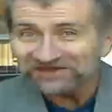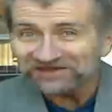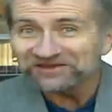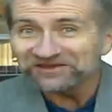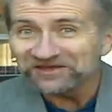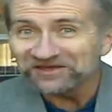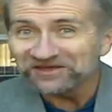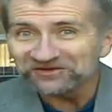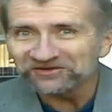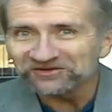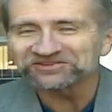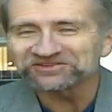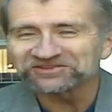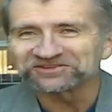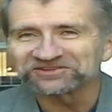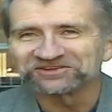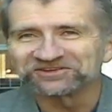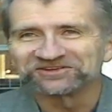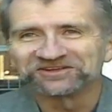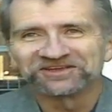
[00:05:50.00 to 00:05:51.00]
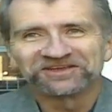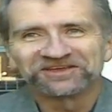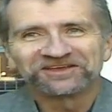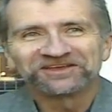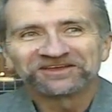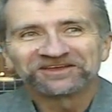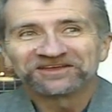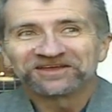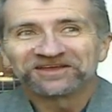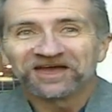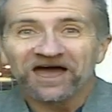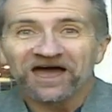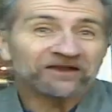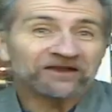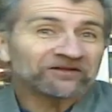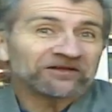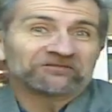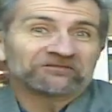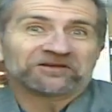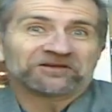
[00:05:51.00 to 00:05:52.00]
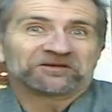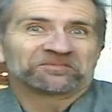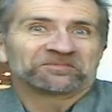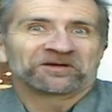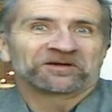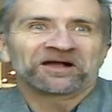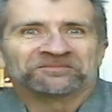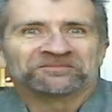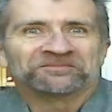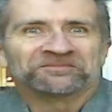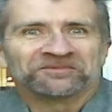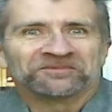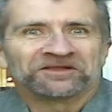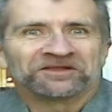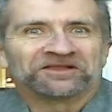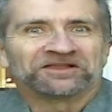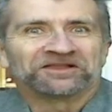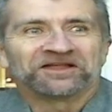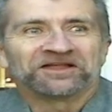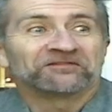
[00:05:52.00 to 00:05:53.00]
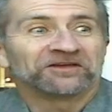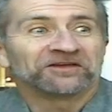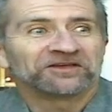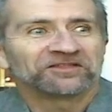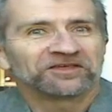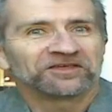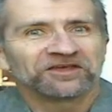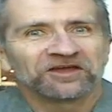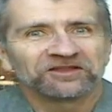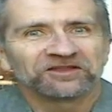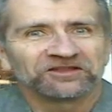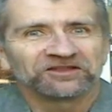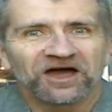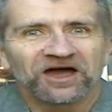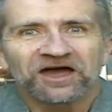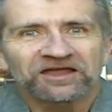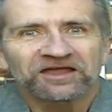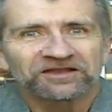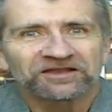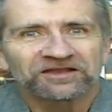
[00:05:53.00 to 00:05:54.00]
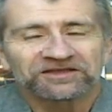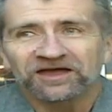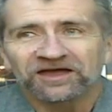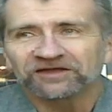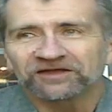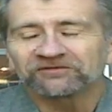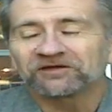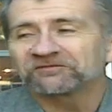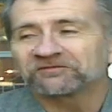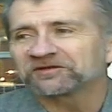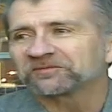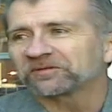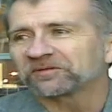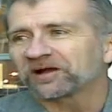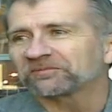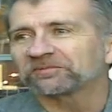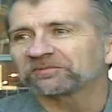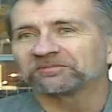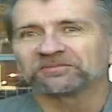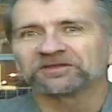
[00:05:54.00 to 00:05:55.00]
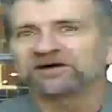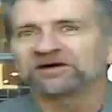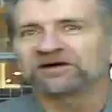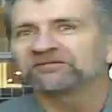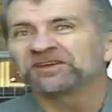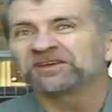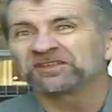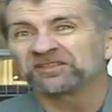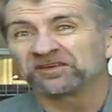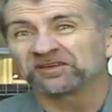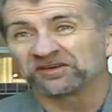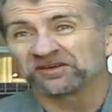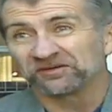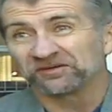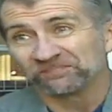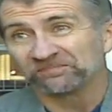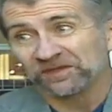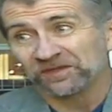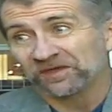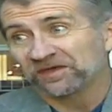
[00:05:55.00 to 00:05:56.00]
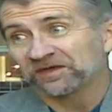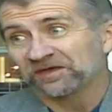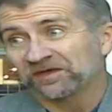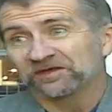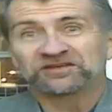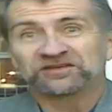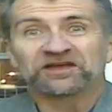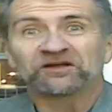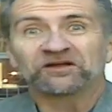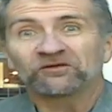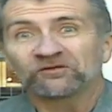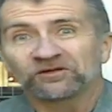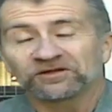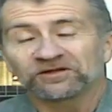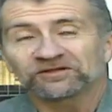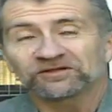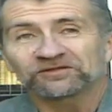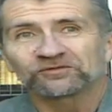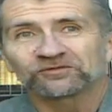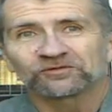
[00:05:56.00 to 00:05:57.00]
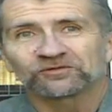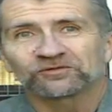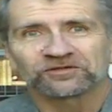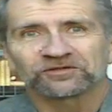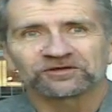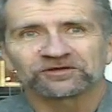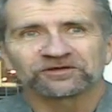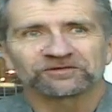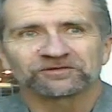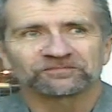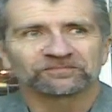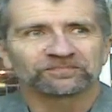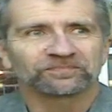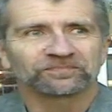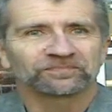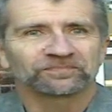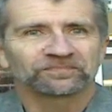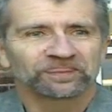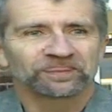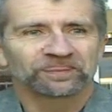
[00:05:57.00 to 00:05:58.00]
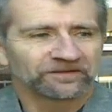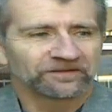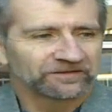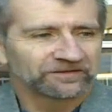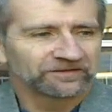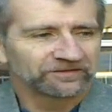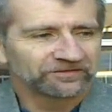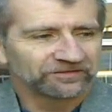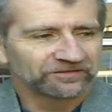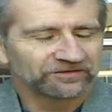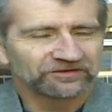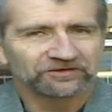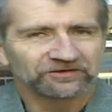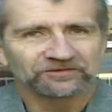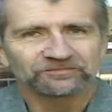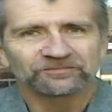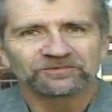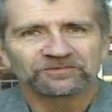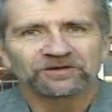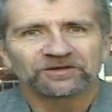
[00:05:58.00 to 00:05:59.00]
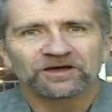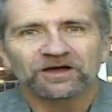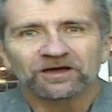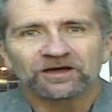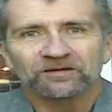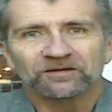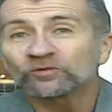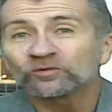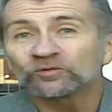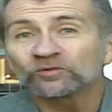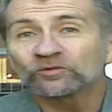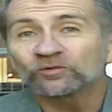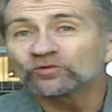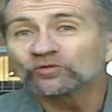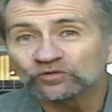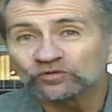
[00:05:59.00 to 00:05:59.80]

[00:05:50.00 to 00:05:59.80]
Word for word: another Christian. I don't have any problem loving the ungodly. I don't have any problem loving the terrorist or the, the people who